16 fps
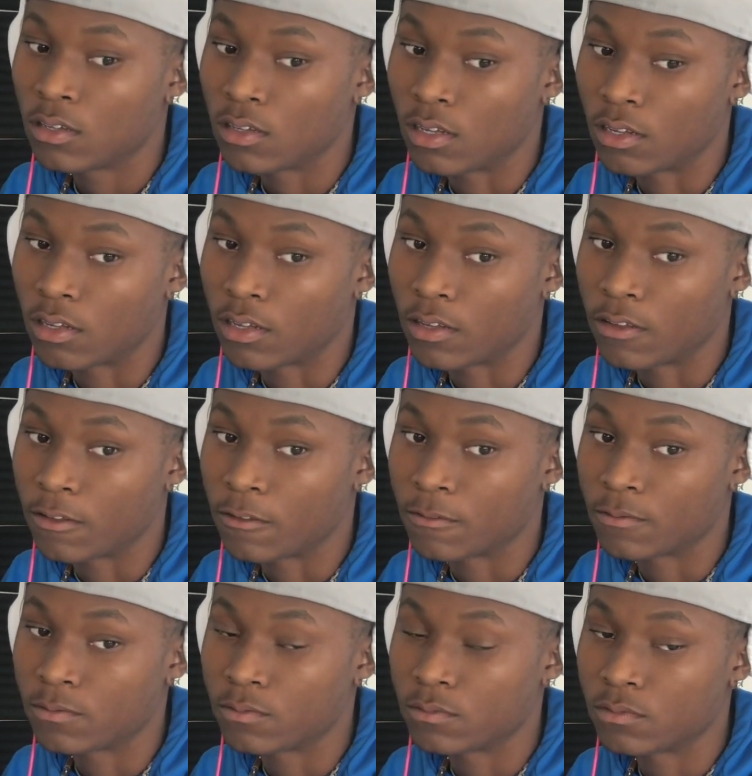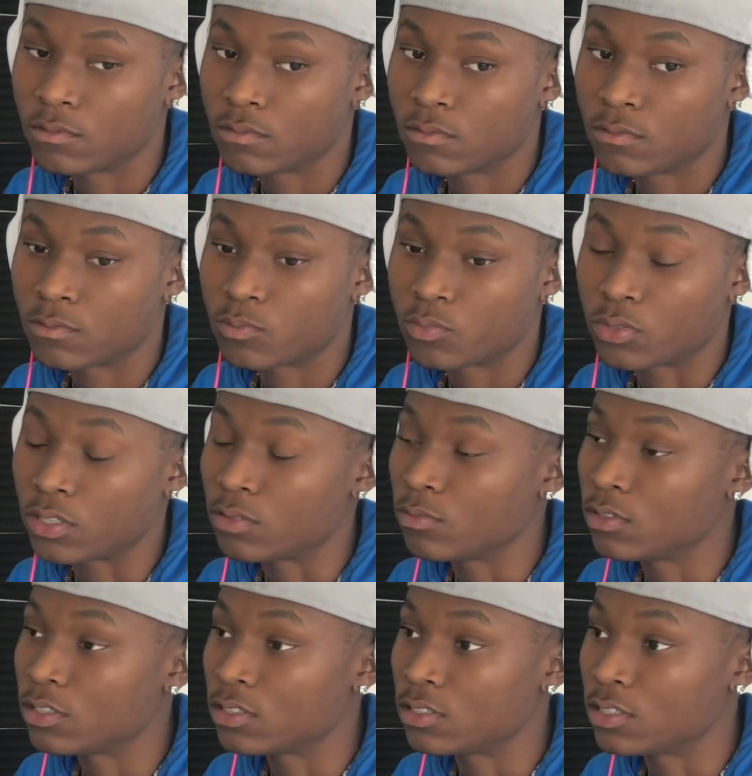and pretty
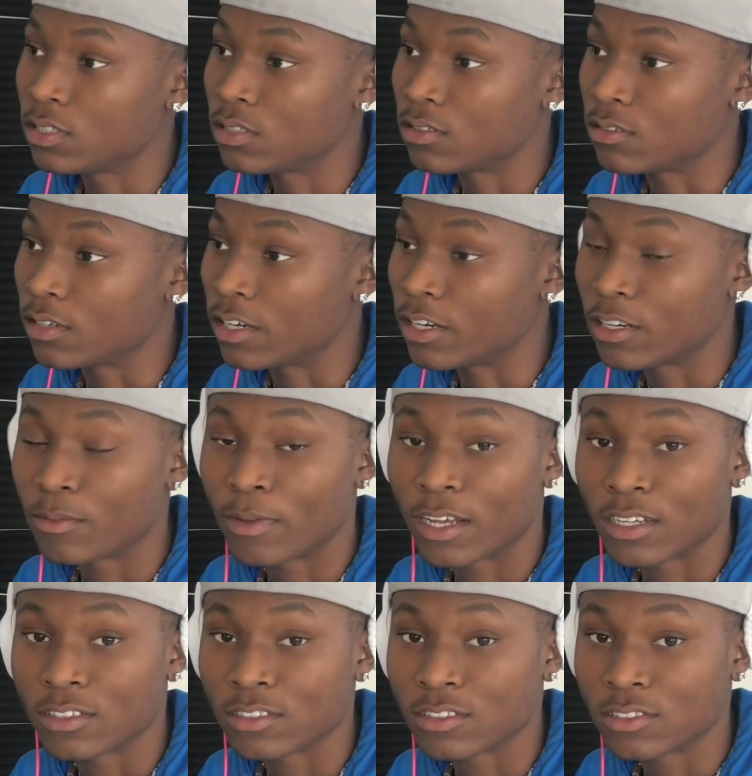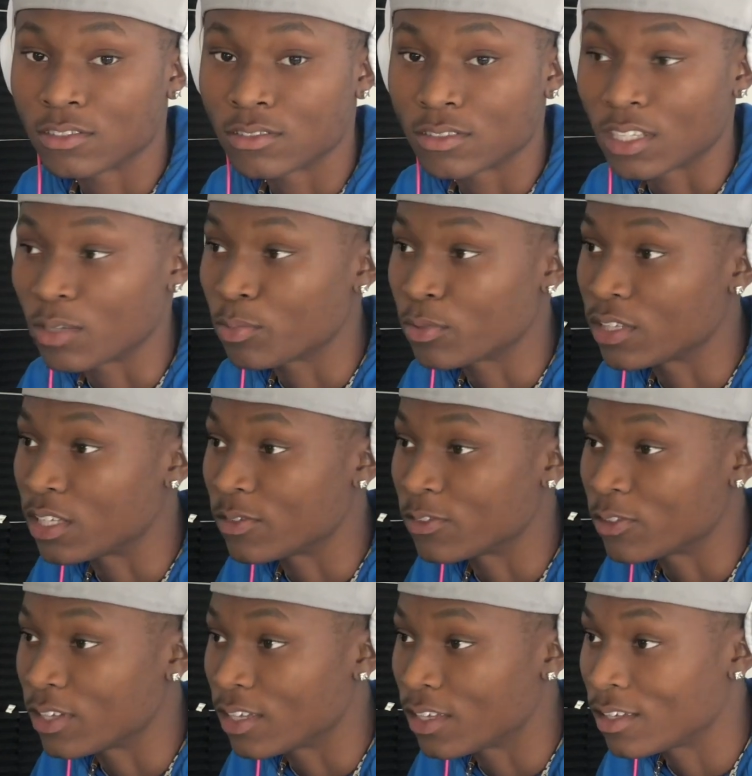much, everybody just keep a
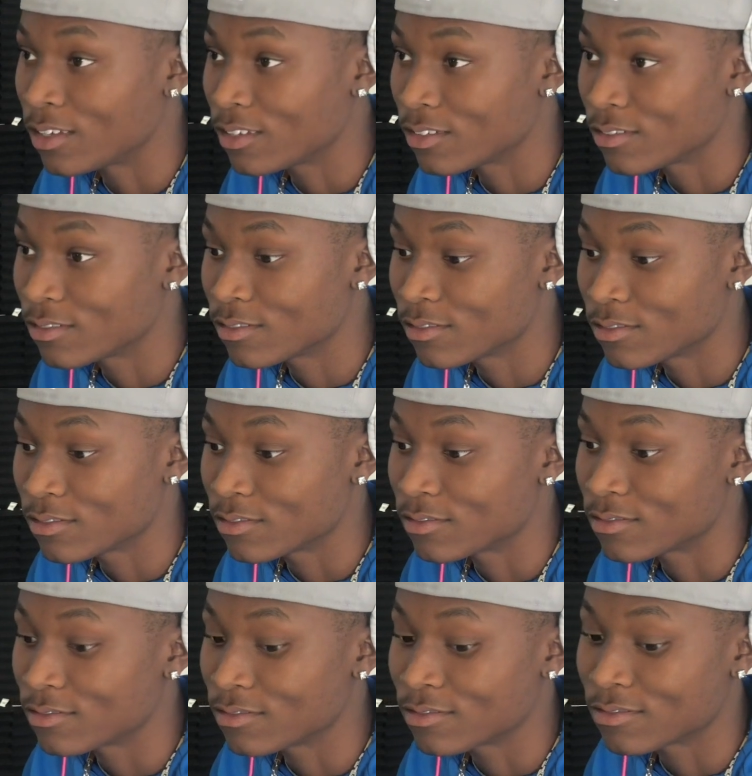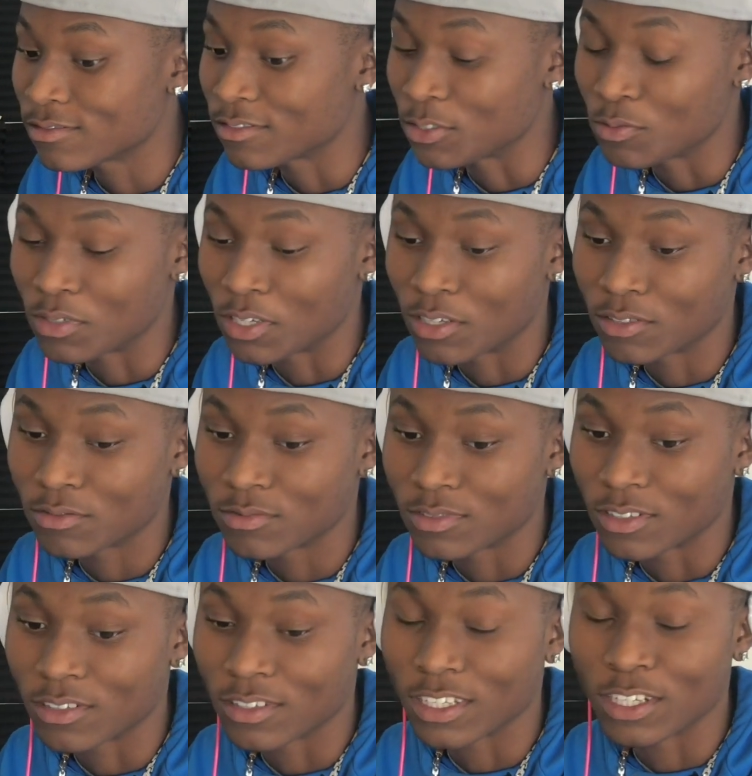level head. Yeah, keep a level head, keep living.
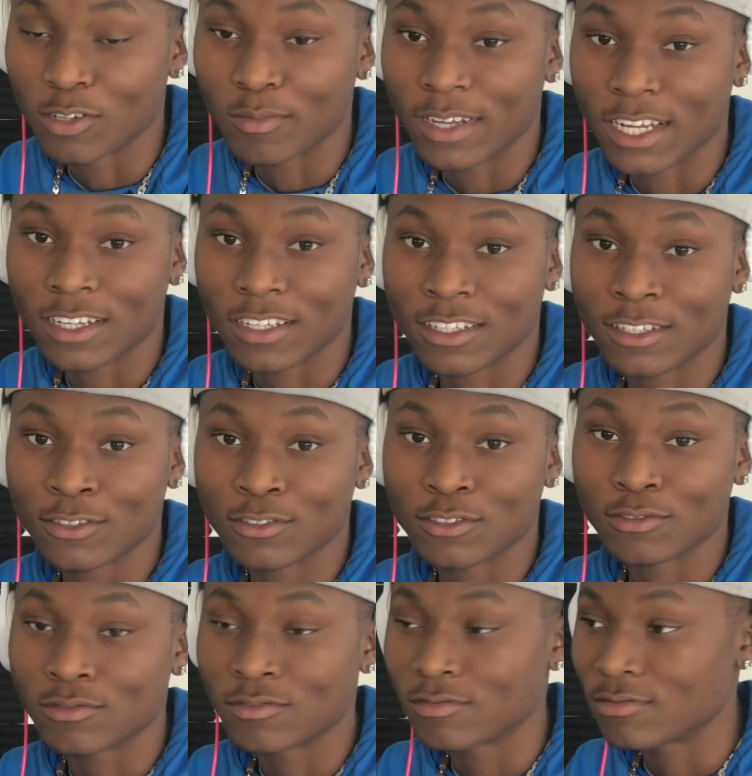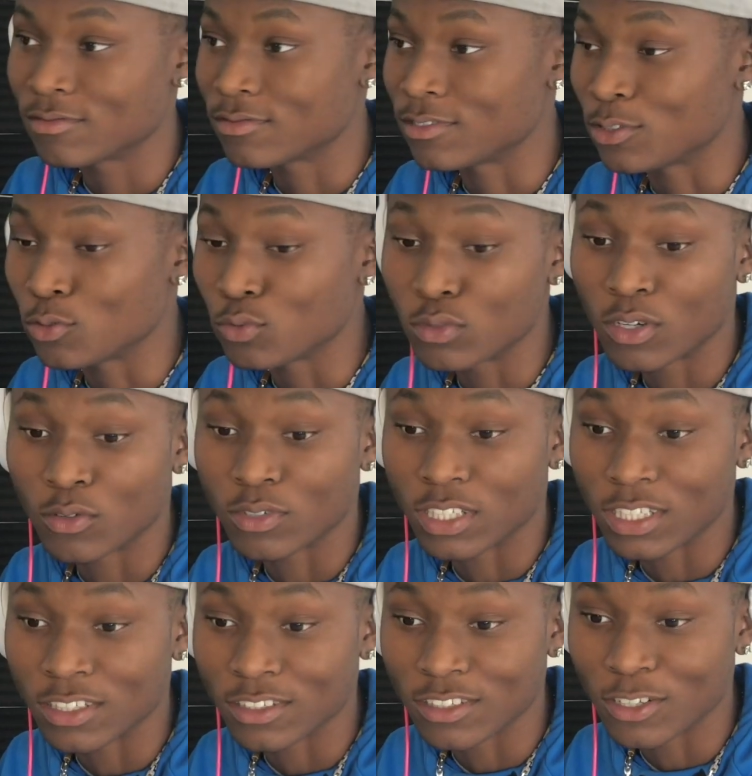Don't let nobody kill you. Don't
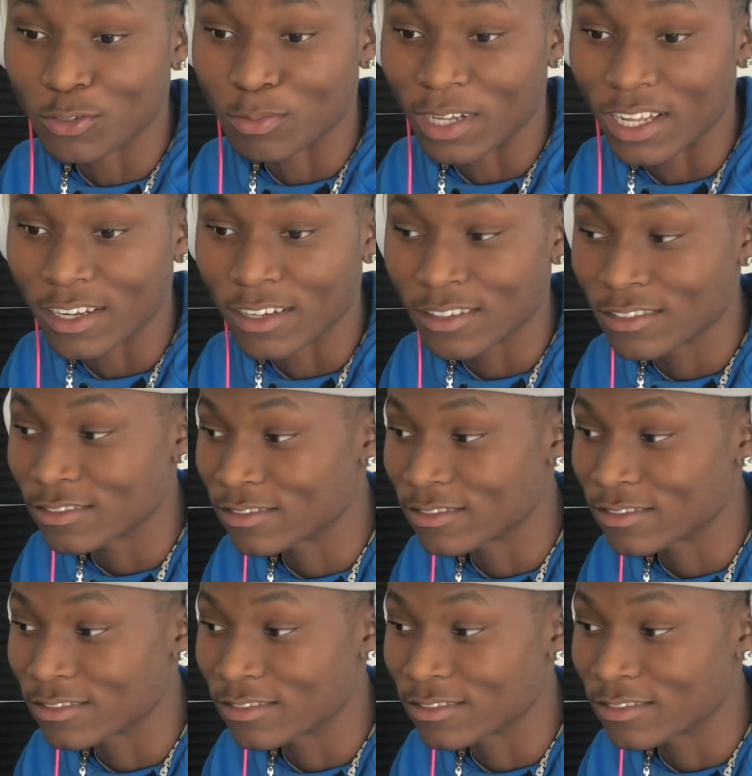kill nobody.